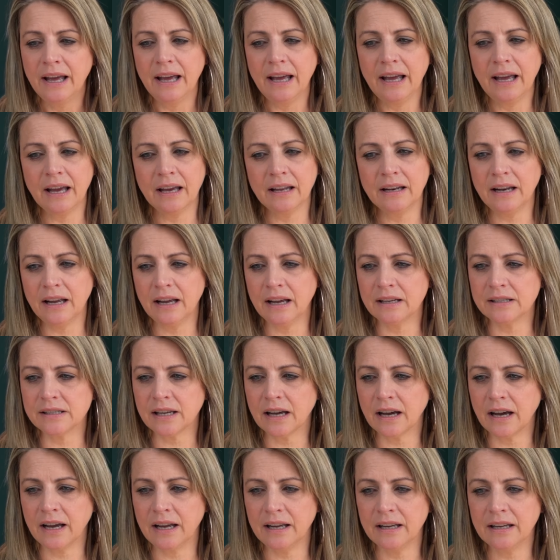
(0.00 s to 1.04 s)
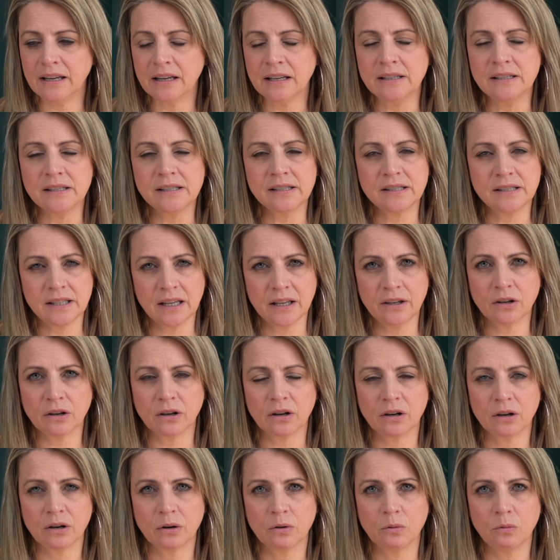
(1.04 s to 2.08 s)
And as I
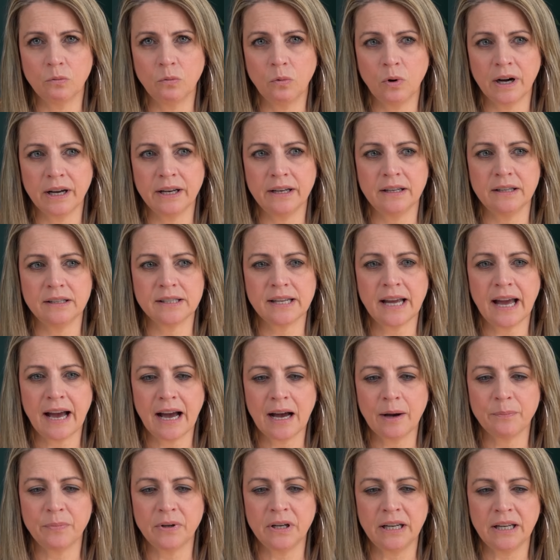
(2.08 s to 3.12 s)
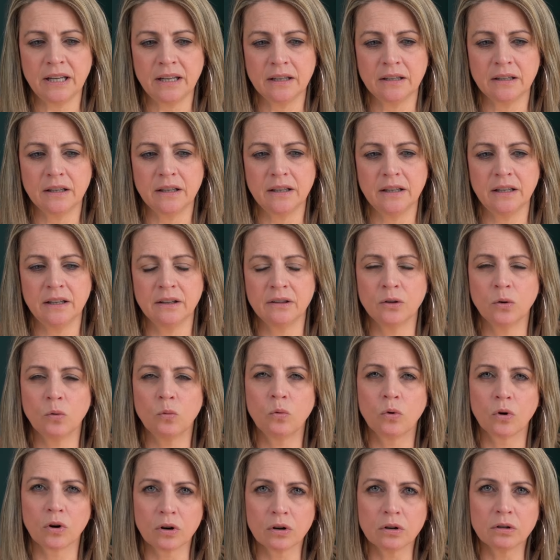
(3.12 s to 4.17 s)
consider what is happening in the
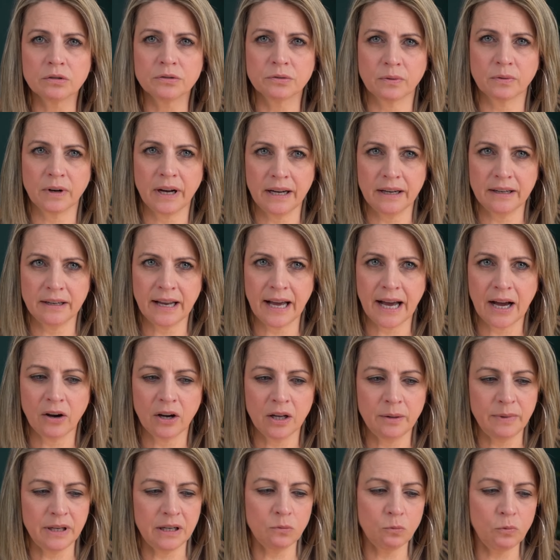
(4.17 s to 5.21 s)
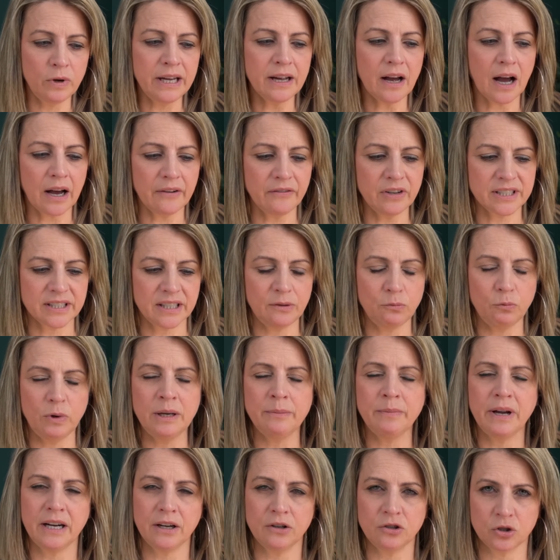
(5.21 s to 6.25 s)
world right now, I mean, we obviously we
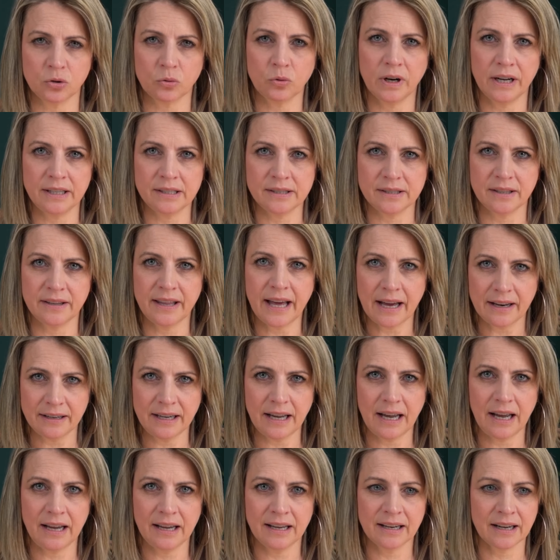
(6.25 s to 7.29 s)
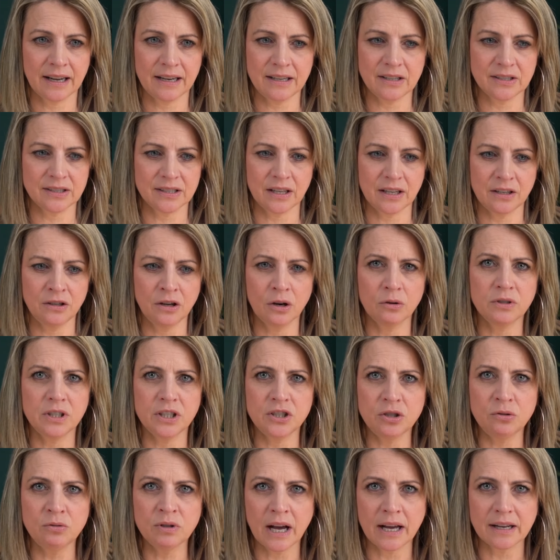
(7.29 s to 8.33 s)
made a choice that day, and I just said, "No,
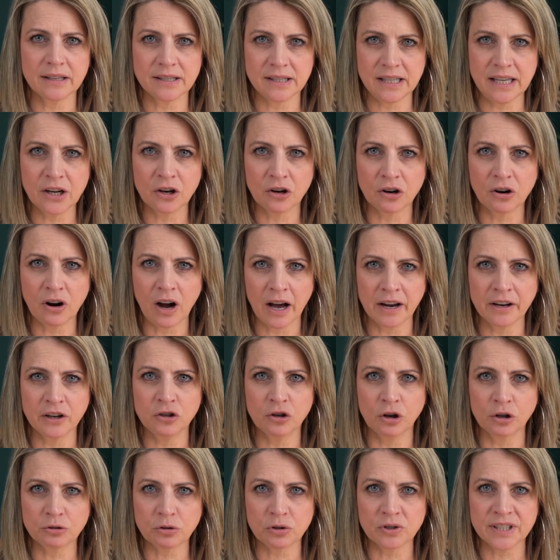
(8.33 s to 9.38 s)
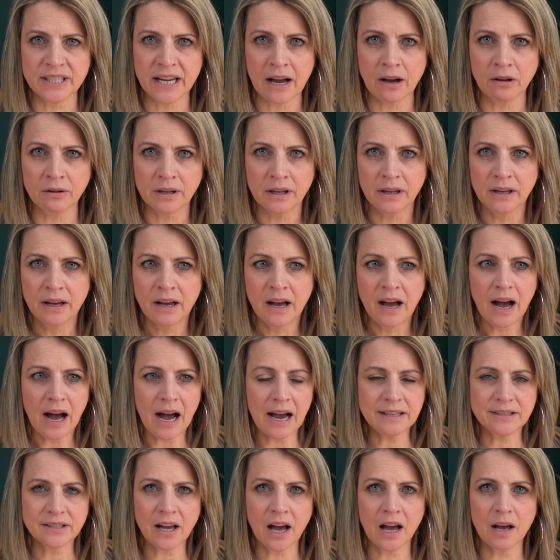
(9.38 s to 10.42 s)
did you not see her on an ultrasound?
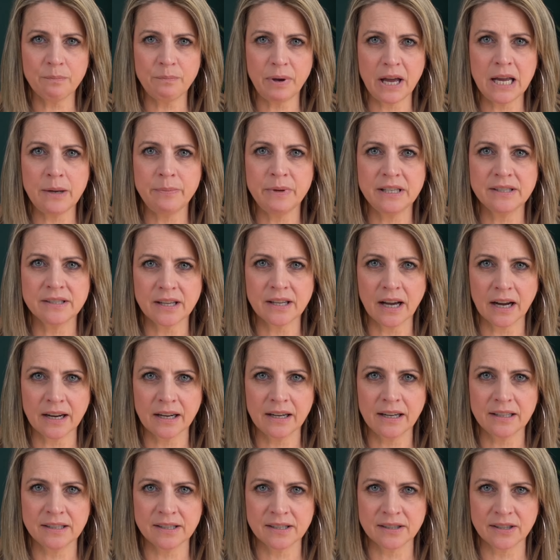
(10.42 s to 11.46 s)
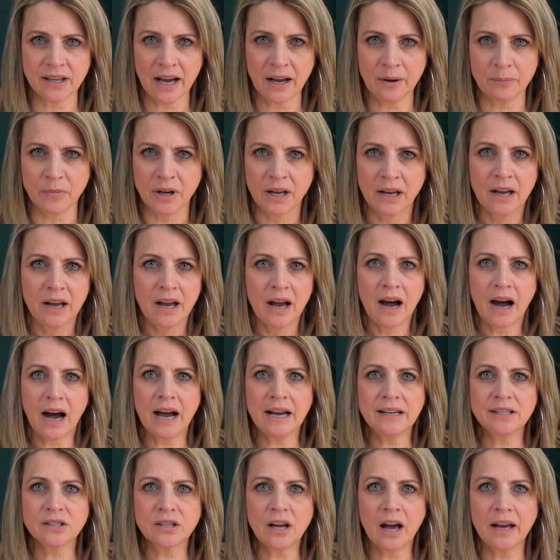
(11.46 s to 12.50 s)
I saw a baby sucking its thumb.
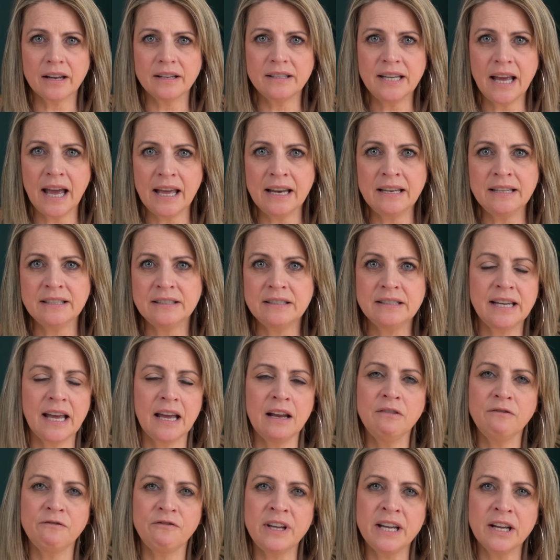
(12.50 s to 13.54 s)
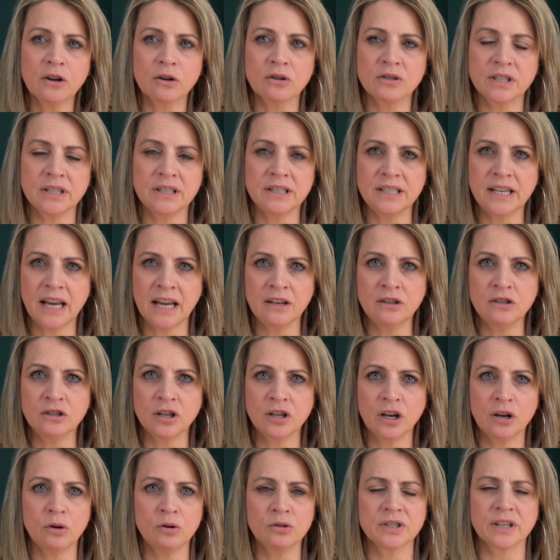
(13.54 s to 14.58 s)
I saw 10, 10 fingers and ten
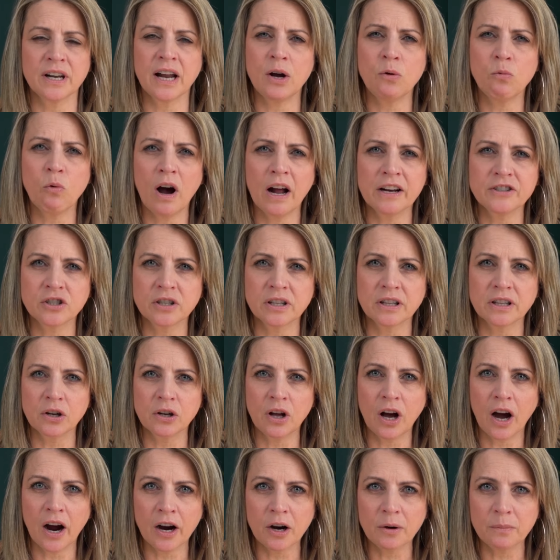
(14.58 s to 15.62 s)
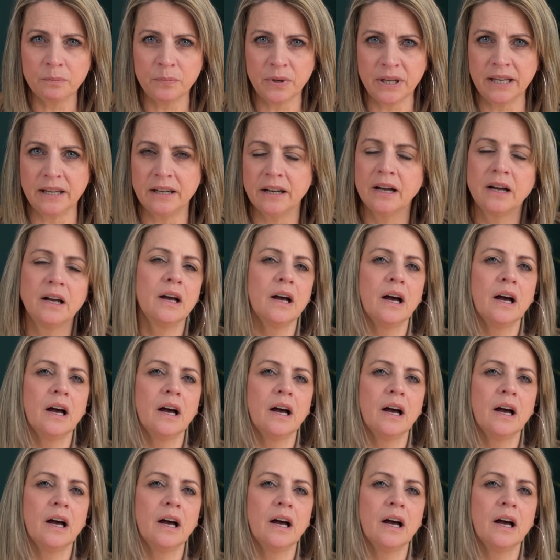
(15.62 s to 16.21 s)
toes, and I watched a heartbeat.